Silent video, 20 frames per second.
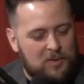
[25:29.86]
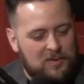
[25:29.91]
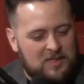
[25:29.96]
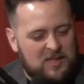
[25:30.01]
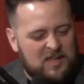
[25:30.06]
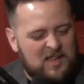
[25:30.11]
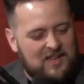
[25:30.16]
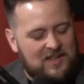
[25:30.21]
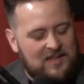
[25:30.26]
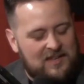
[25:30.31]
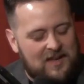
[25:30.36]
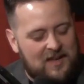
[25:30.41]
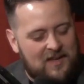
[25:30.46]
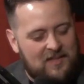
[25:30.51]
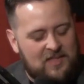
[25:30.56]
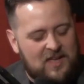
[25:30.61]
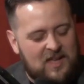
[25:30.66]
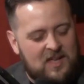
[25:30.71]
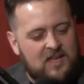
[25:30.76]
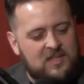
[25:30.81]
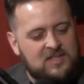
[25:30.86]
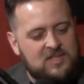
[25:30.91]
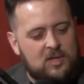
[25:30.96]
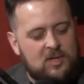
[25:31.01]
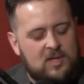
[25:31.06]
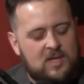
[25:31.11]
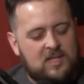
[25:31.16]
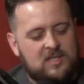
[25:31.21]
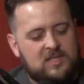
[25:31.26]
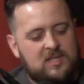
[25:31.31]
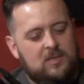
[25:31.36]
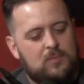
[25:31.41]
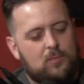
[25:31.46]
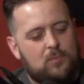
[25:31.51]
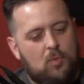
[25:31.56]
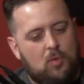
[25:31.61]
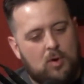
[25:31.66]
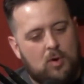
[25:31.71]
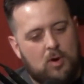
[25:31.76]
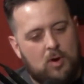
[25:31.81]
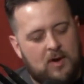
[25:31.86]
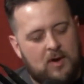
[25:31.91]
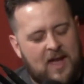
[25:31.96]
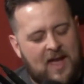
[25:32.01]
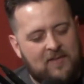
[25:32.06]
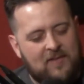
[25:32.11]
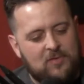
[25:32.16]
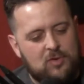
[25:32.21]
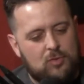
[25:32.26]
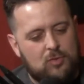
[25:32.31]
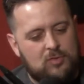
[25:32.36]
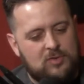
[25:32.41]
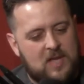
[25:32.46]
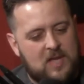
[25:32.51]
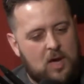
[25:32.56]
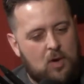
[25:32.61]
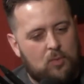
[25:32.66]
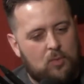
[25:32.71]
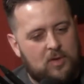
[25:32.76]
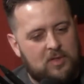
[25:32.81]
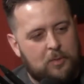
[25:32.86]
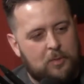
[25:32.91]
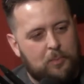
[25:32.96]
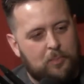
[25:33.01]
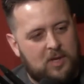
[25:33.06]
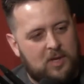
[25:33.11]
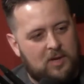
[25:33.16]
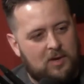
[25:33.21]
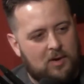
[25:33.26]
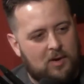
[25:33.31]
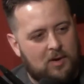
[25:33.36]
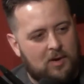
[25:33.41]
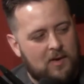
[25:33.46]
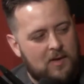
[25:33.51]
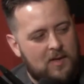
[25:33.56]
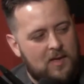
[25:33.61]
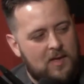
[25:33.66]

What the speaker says: thing. Yeah, is it more? Have you dealt with a peer